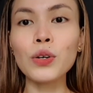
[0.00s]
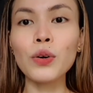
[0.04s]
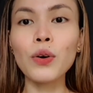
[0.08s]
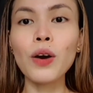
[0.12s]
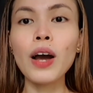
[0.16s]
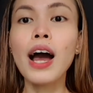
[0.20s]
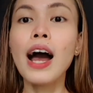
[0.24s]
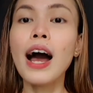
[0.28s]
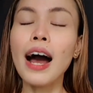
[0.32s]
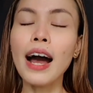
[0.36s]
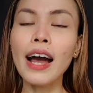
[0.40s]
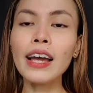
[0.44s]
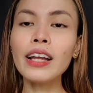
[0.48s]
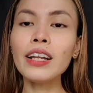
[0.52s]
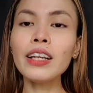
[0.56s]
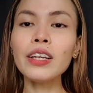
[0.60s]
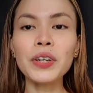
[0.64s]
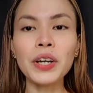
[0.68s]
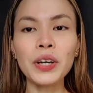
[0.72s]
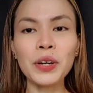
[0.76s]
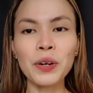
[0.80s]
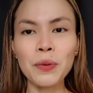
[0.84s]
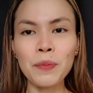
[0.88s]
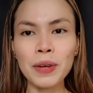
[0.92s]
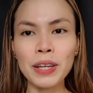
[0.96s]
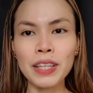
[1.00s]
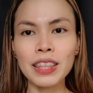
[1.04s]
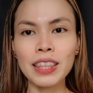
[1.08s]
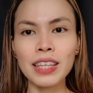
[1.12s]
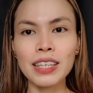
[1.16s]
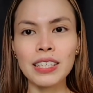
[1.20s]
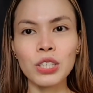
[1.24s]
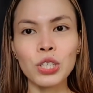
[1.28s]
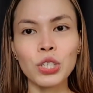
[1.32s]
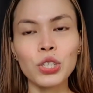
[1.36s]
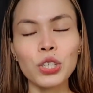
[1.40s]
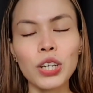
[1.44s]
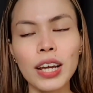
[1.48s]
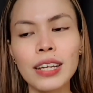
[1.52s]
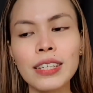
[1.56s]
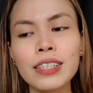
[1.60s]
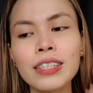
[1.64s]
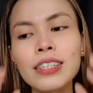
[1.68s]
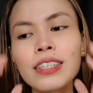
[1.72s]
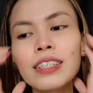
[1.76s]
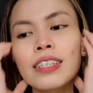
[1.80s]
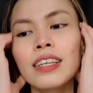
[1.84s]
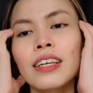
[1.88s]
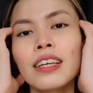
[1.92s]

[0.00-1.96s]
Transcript: So highly recommend this dress.